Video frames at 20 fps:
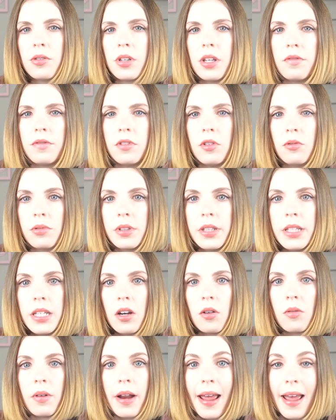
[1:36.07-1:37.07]
if you really
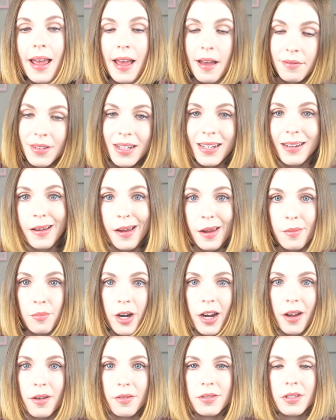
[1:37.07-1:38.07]
don't have any
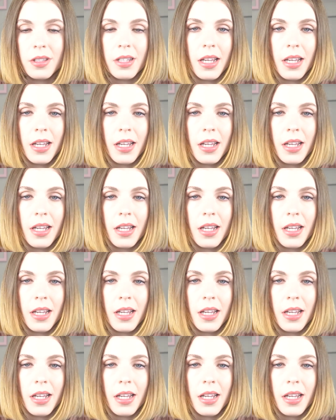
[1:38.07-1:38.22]
eyebrows